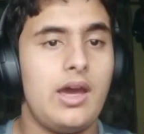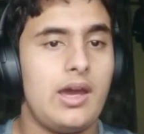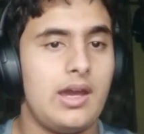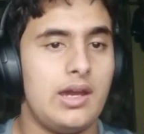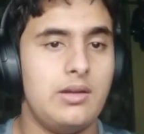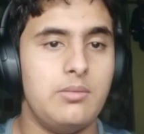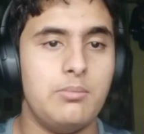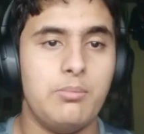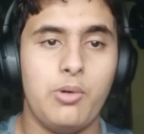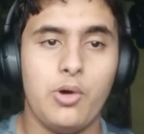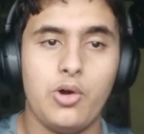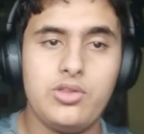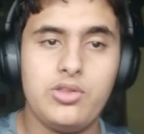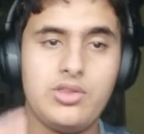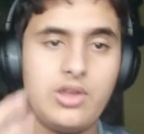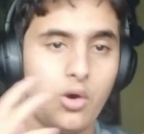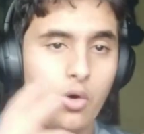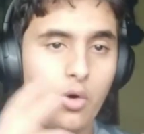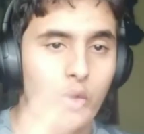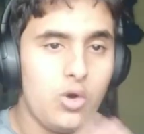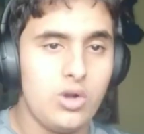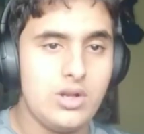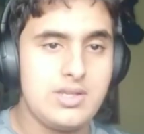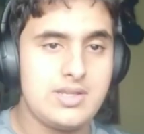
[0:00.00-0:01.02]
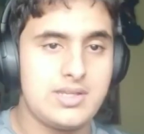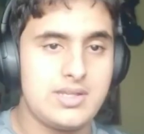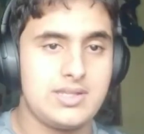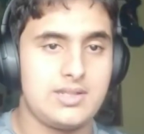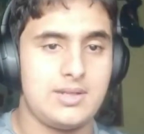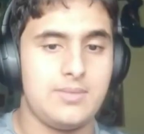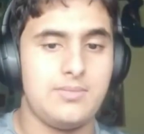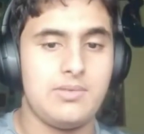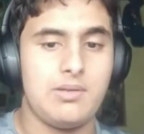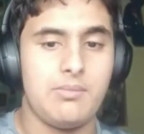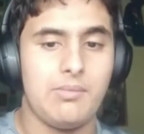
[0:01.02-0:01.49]
In both the old
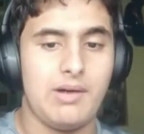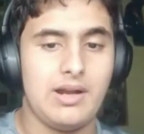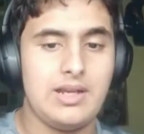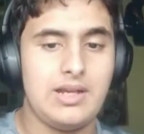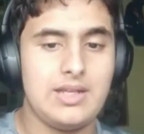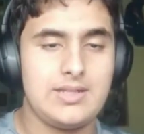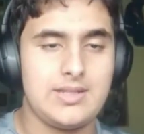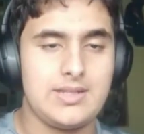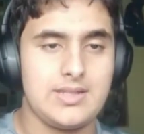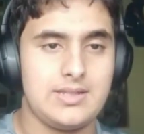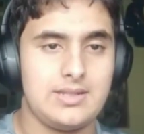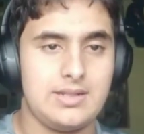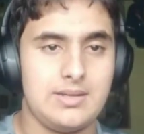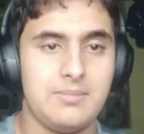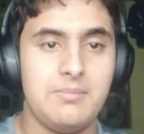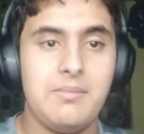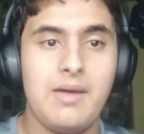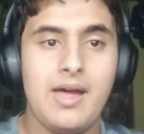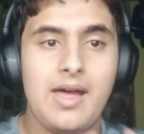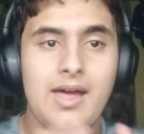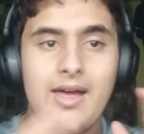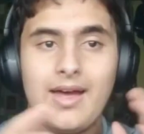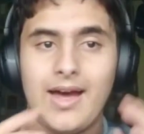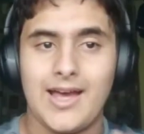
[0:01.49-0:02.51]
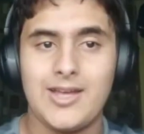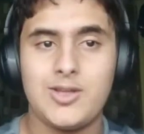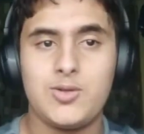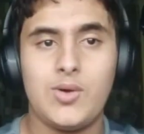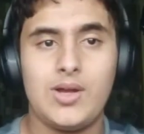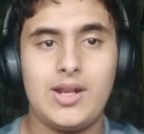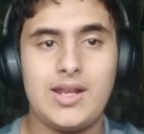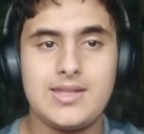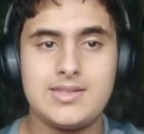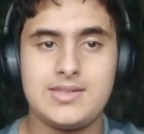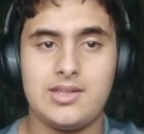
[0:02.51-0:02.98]
system, the Mandi system, as
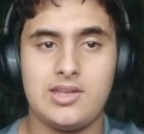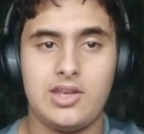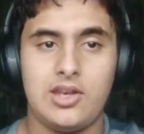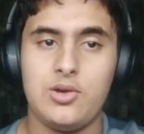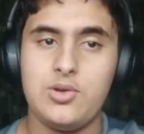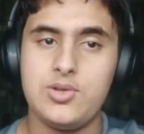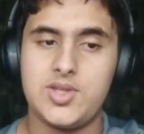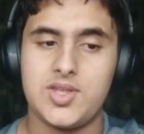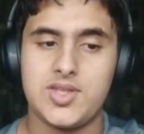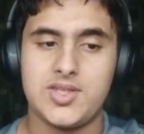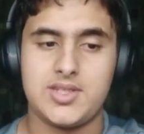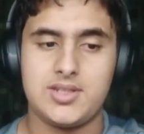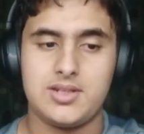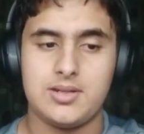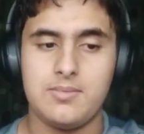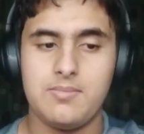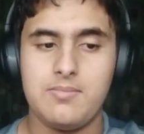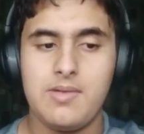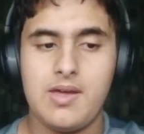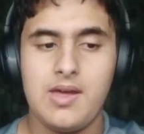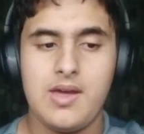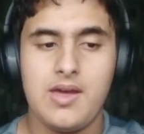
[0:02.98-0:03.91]
well as the new system,